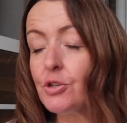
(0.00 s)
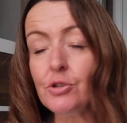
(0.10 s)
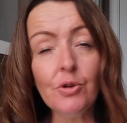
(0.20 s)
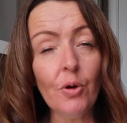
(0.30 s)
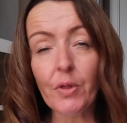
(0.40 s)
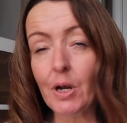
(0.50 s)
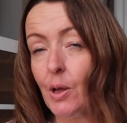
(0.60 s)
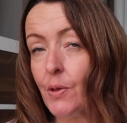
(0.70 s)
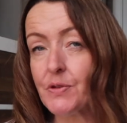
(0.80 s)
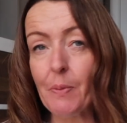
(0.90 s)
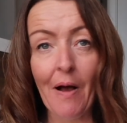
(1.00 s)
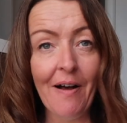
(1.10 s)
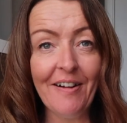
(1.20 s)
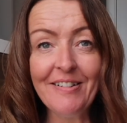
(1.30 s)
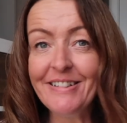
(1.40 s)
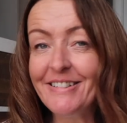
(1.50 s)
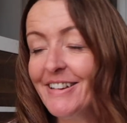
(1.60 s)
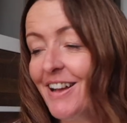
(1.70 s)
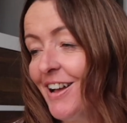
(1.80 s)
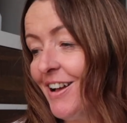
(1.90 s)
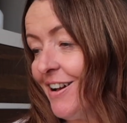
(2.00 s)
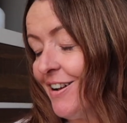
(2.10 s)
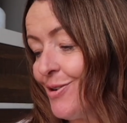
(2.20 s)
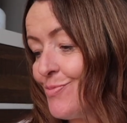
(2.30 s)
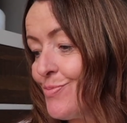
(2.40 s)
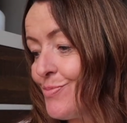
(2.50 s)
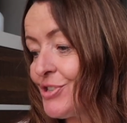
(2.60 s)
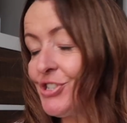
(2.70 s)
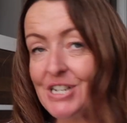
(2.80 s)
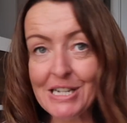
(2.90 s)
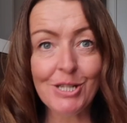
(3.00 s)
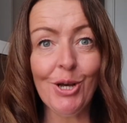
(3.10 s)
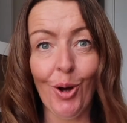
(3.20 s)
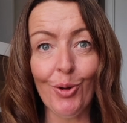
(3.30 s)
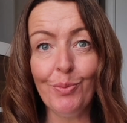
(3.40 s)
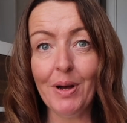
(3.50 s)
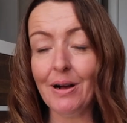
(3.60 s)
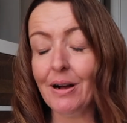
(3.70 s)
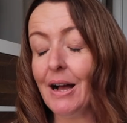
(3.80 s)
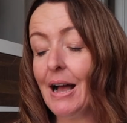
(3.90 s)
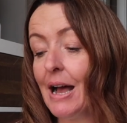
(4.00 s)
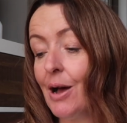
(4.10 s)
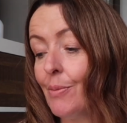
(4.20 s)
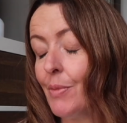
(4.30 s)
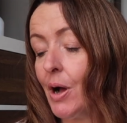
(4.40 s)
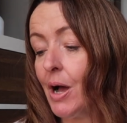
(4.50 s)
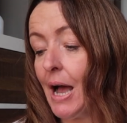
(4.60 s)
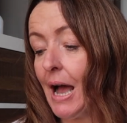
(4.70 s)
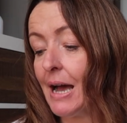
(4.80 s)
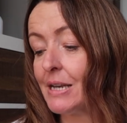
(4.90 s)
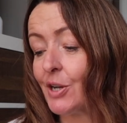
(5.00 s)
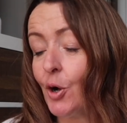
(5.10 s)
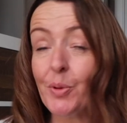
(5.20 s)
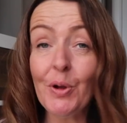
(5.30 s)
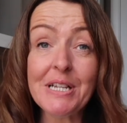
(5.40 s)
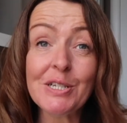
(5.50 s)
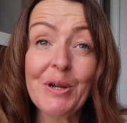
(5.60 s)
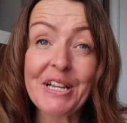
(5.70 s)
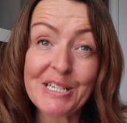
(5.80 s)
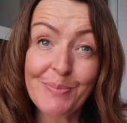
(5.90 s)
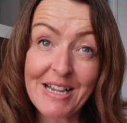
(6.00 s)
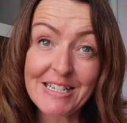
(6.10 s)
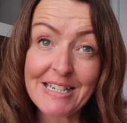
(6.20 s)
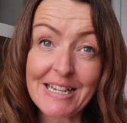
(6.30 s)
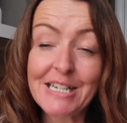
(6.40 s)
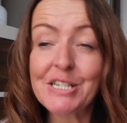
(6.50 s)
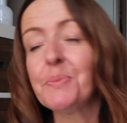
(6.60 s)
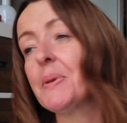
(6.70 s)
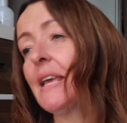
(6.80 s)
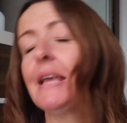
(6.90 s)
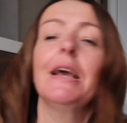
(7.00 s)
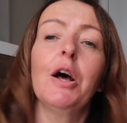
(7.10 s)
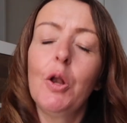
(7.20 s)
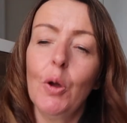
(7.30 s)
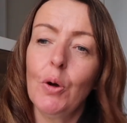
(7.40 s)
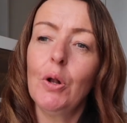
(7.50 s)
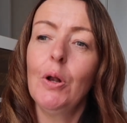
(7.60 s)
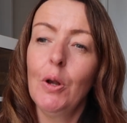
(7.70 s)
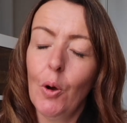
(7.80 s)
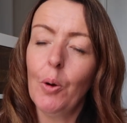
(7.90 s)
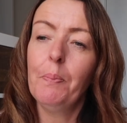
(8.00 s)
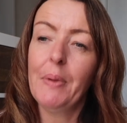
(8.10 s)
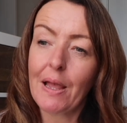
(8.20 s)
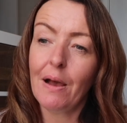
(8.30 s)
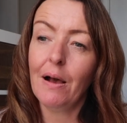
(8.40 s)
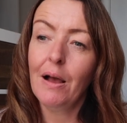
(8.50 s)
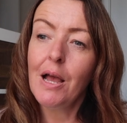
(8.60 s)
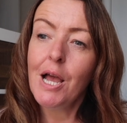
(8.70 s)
Not the clothes part, just the home part. And I'll be honest, I expected it to be a lot bigger